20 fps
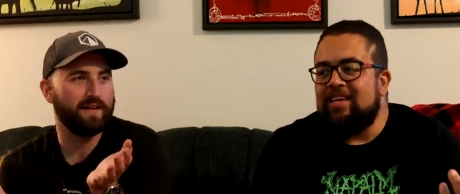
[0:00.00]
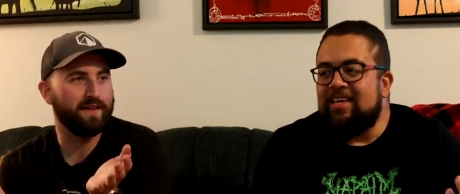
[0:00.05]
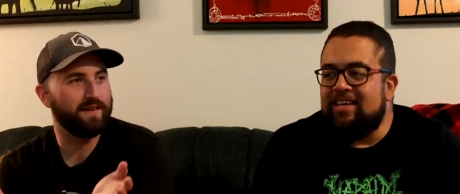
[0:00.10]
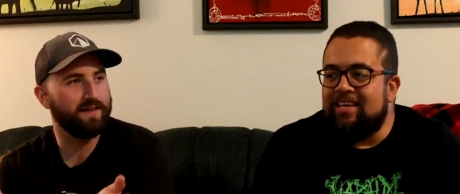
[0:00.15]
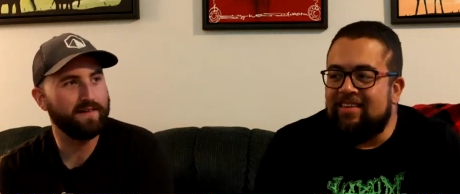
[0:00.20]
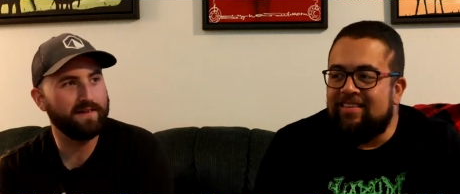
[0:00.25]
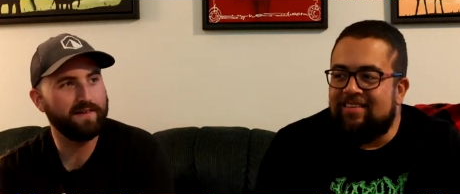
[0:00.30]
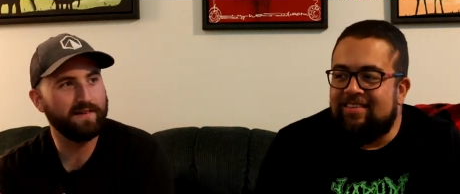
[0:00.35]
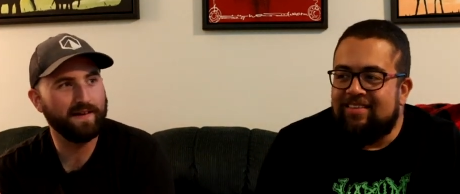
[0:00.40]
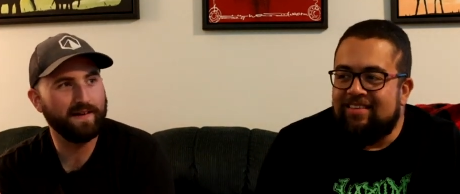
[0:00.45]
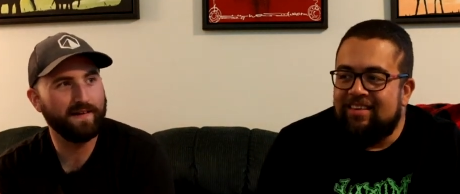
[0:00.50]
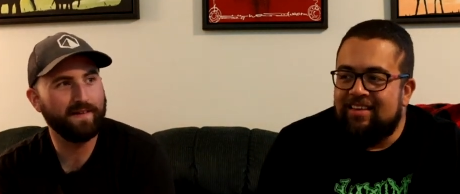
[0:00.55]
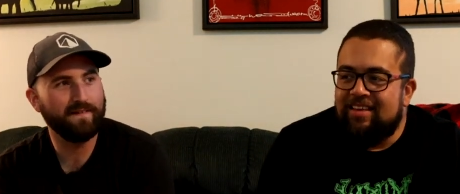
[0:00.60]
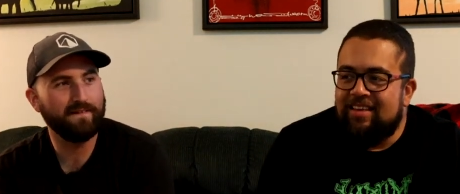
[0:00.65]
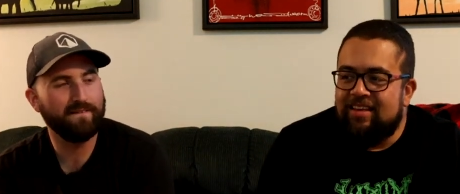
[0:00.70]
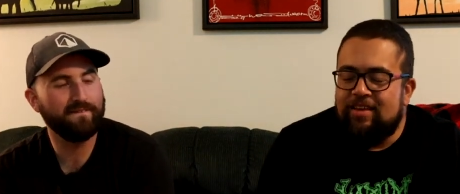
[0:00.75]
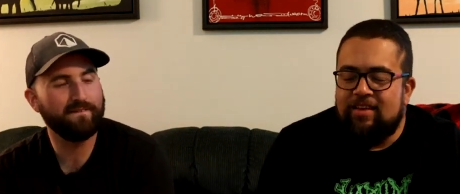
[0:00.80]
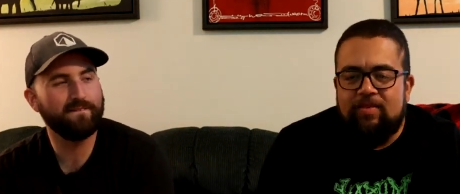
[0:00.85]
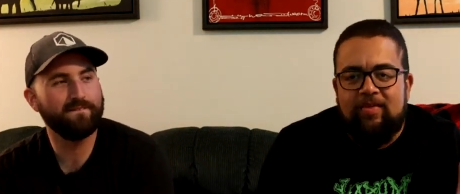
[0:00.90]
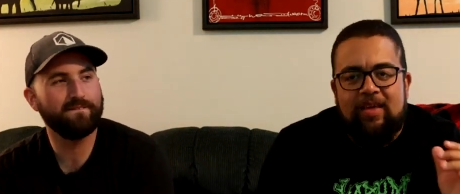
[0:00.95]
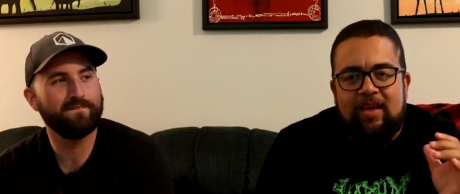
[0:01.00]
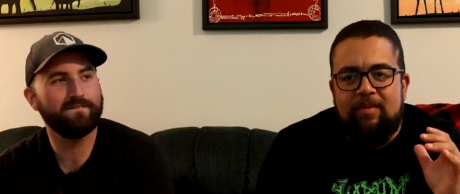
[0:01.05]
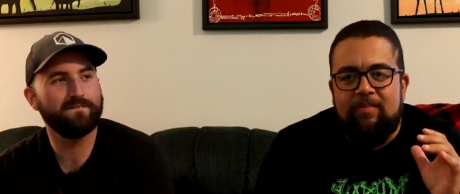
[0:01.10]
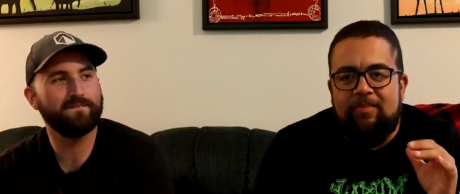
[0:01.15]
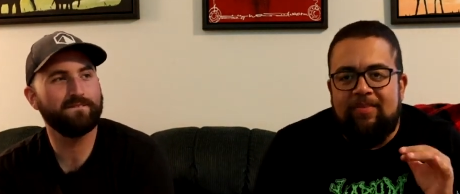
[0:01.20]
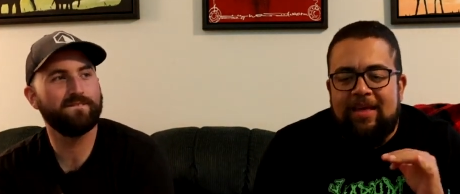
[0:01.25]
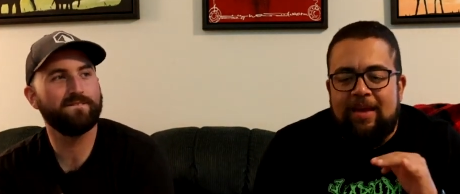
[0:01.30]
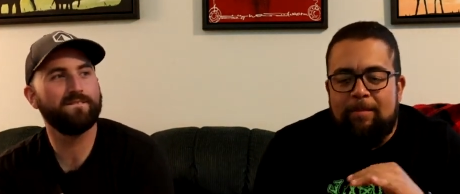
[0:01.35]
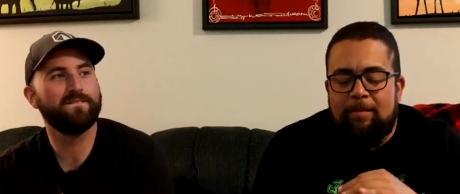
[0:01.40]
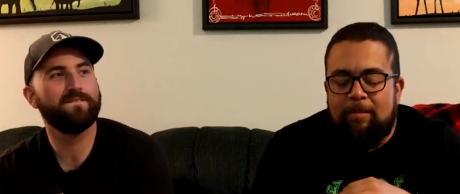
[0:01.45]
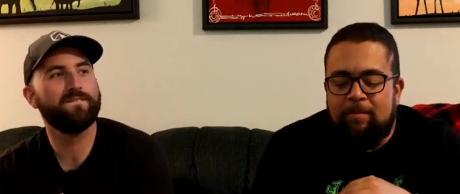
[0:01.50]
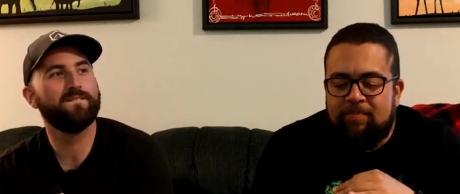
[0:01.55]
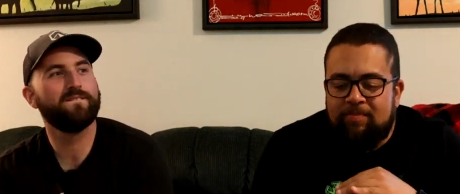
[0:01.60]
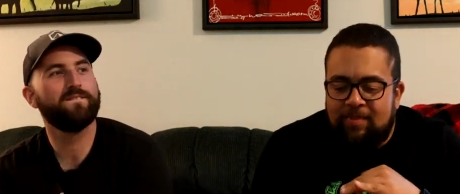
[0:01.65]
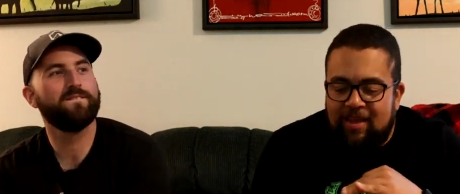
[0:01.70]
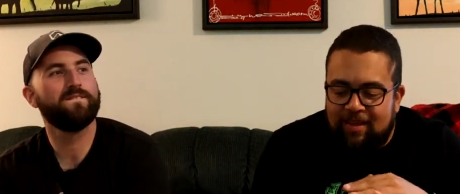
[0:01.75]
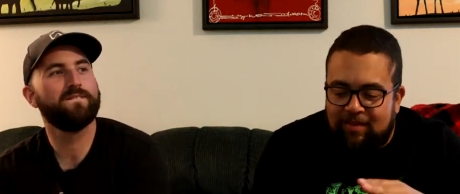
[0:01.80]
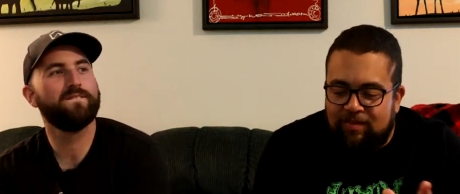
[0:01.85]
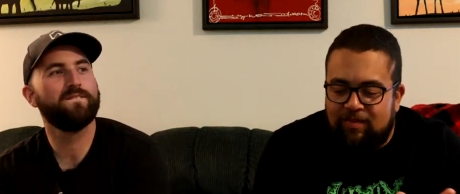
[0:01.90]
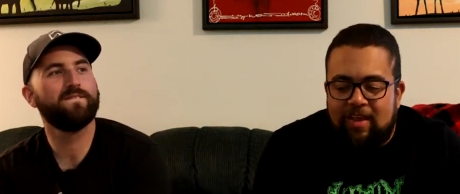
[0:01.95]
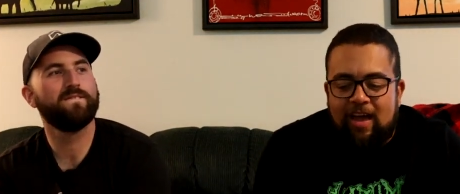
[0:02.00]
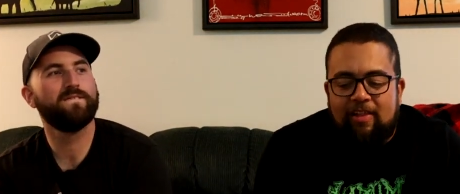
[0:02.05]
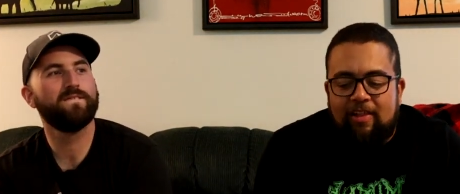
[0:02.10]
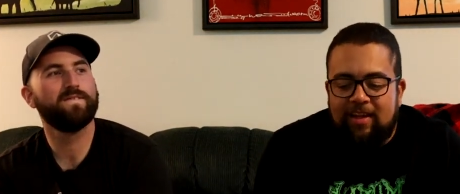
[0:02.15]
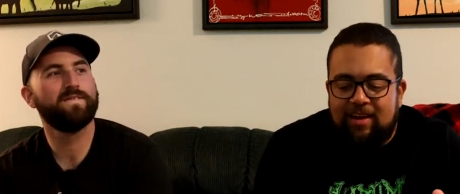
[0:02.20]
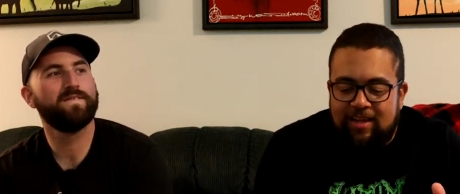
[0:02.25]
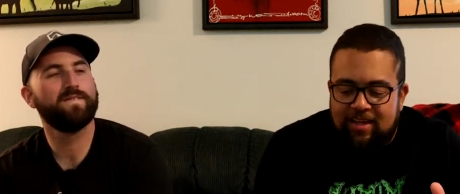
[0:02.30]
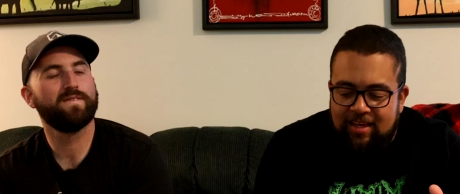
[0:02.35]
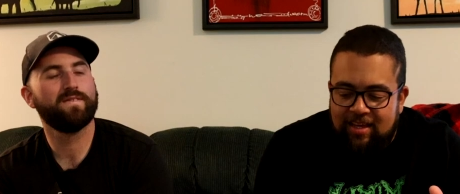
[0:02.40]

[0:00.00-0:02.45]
Speaker 1: he's they they they sell it.